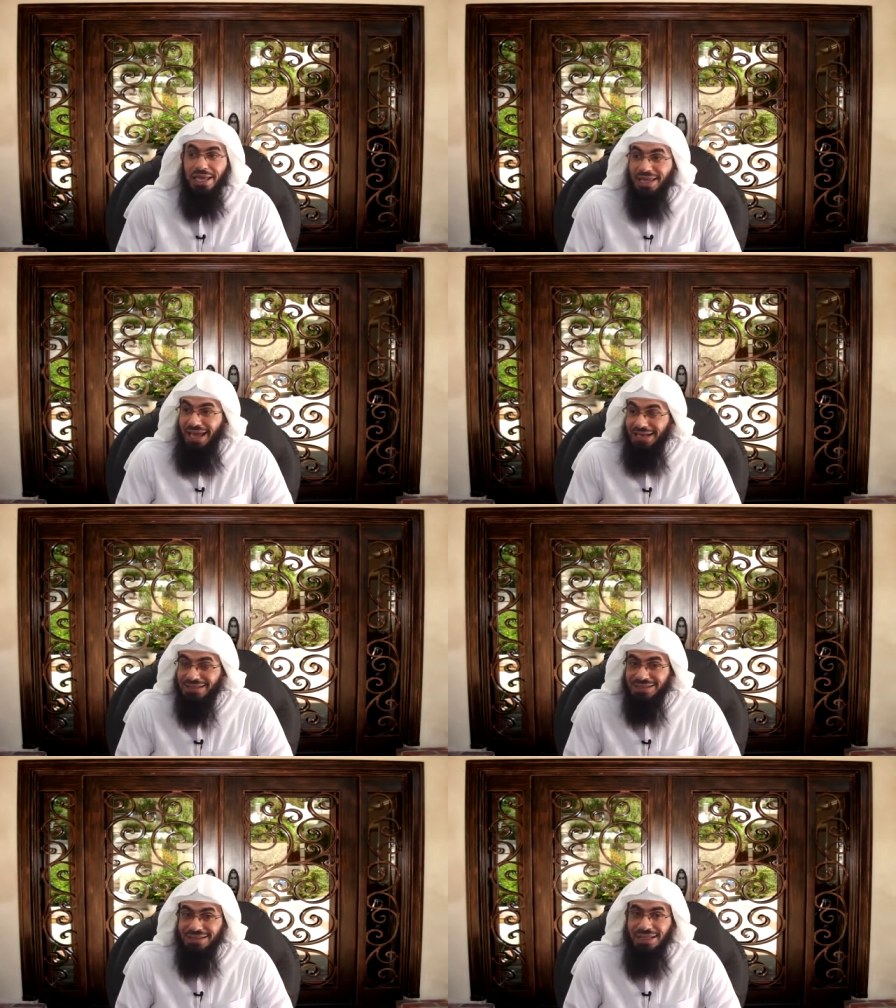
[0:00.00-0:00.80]
Yet
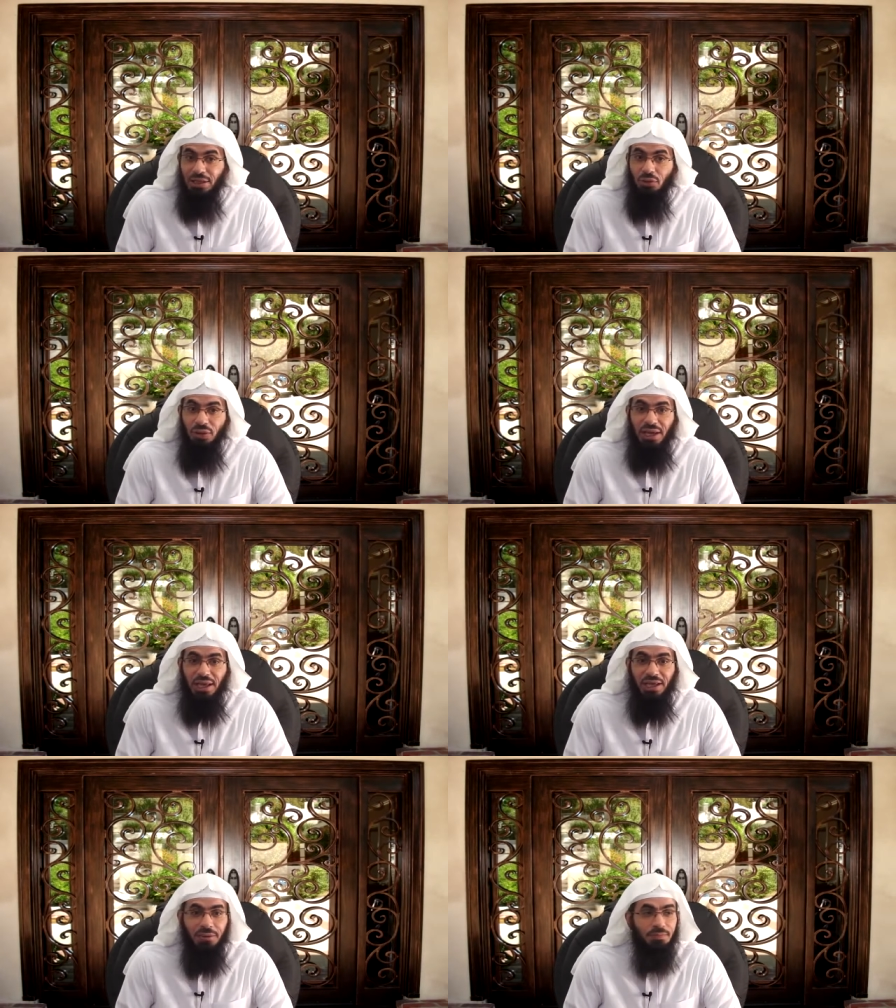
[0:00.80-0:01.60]
it's still
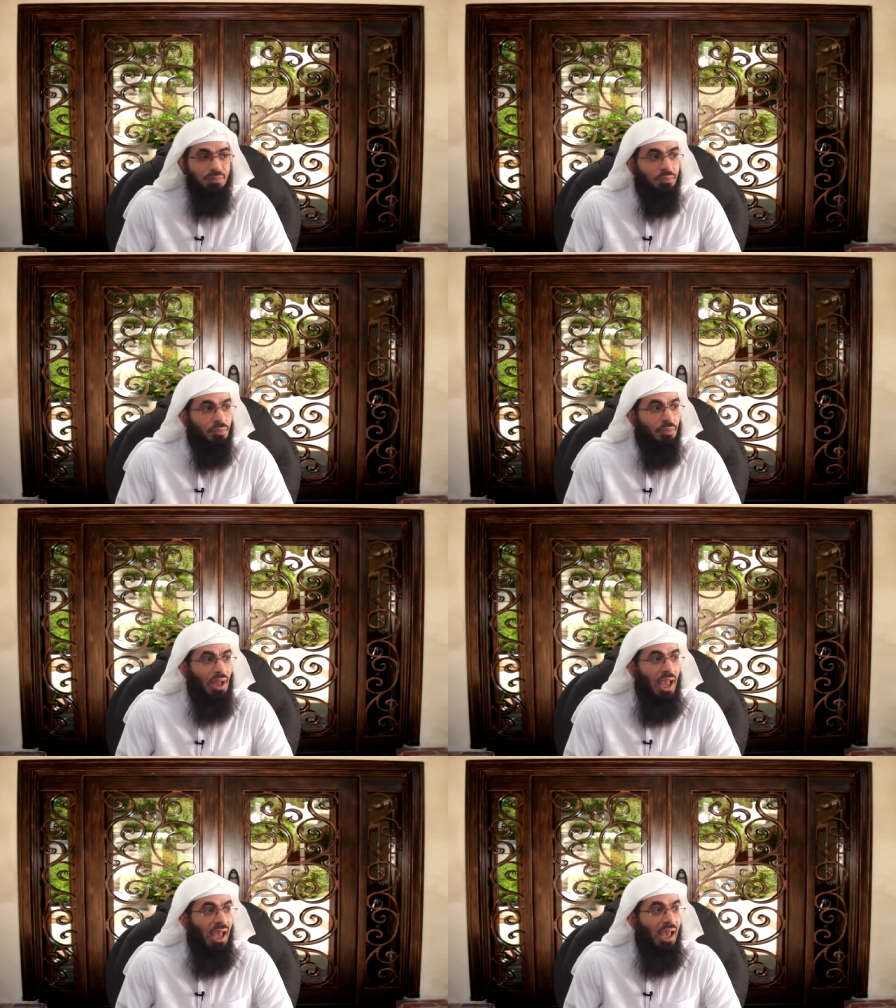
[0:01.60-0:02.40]
written
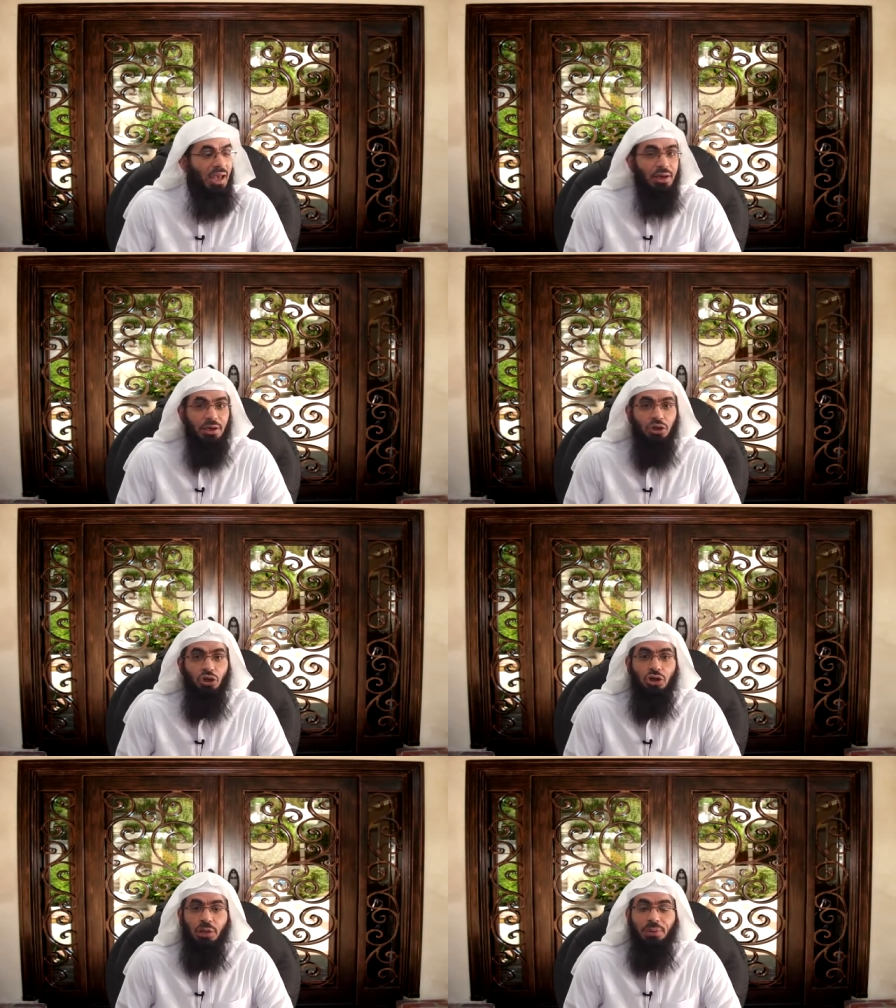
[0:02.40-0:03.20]
and
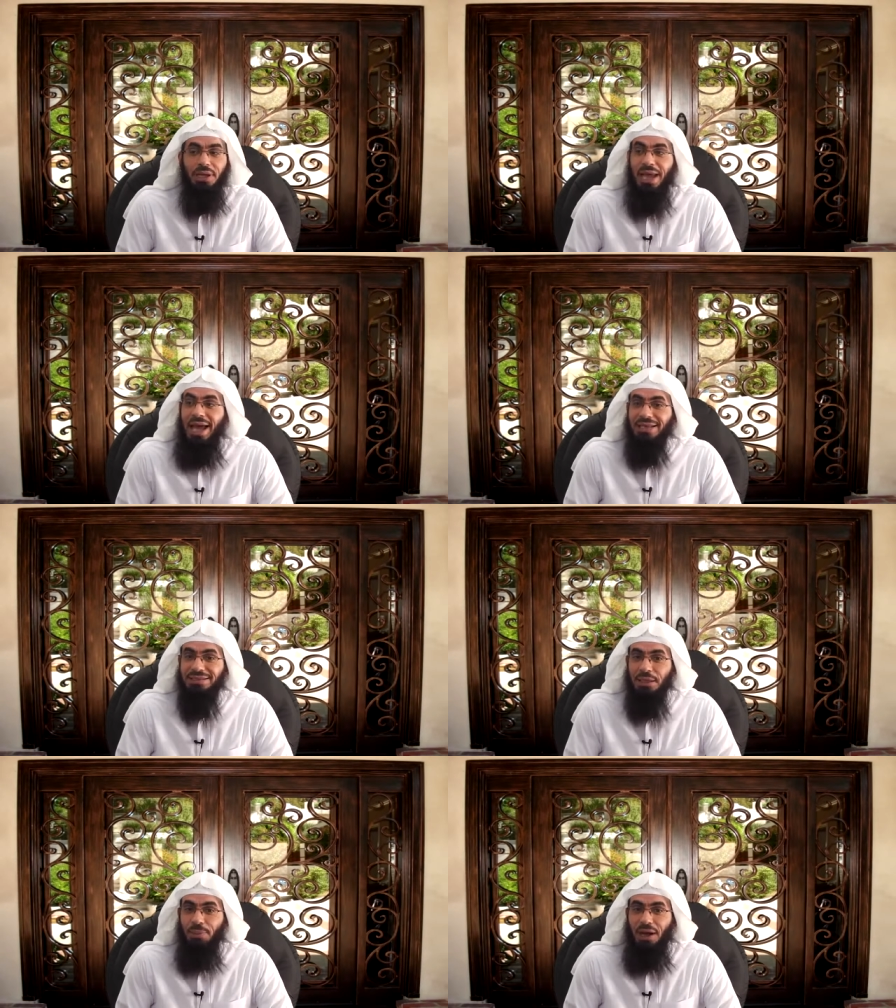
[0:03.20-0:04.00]
you're going to be
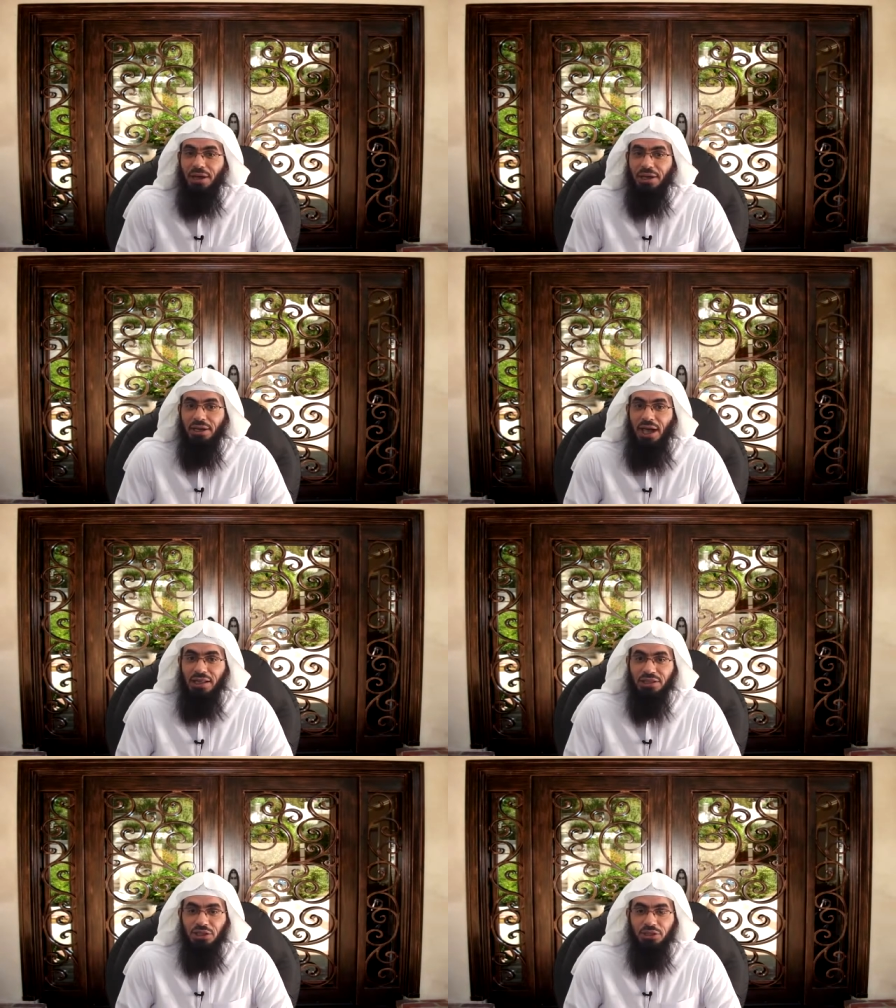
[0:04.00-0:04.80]
asked about it
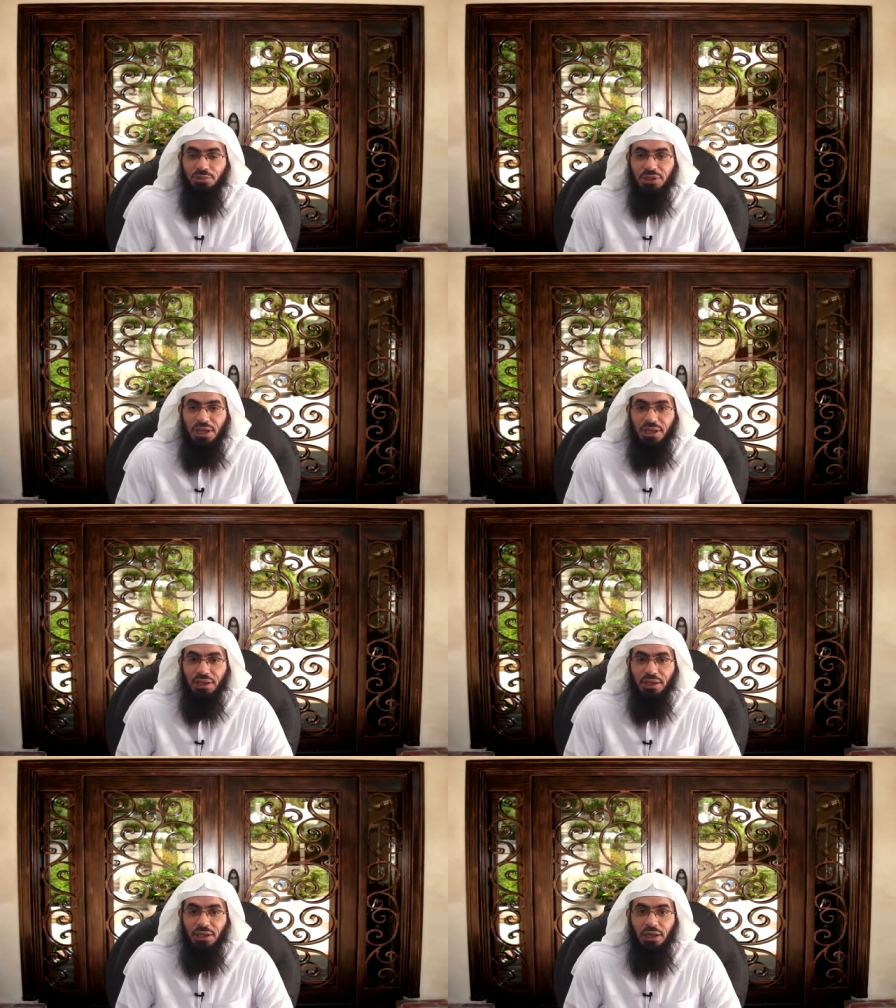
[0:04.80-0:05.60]
on the judgment
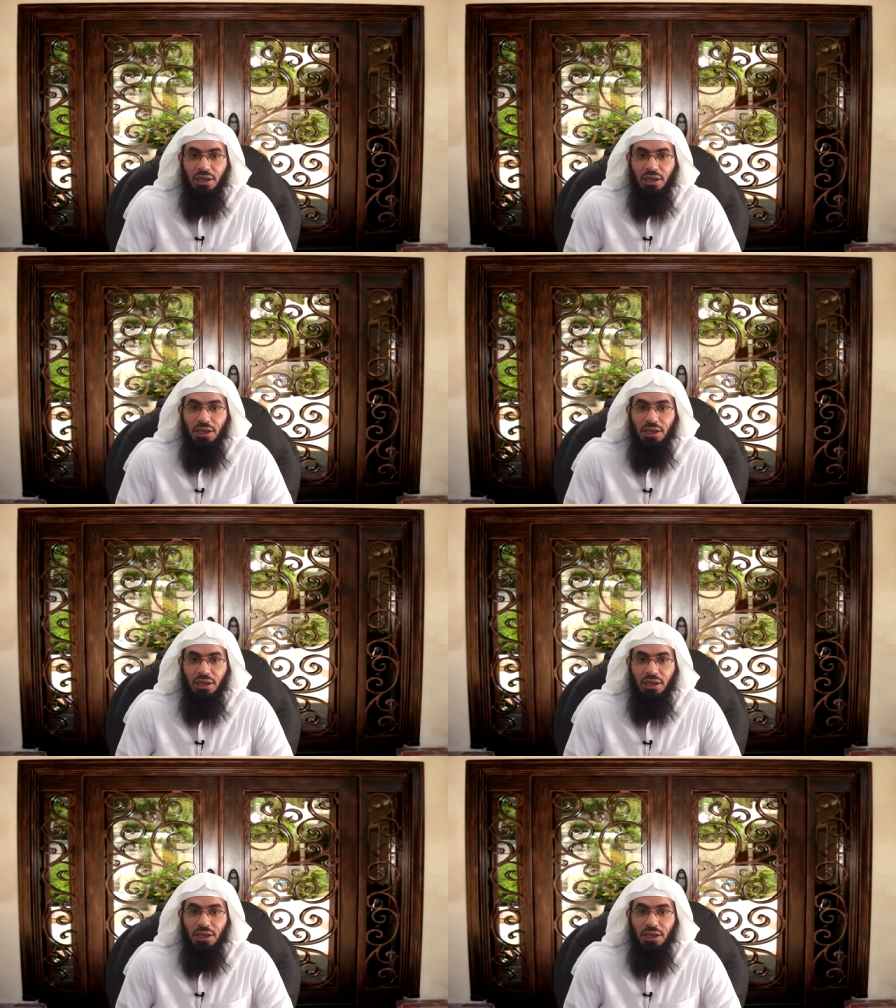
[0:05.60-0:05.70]
day.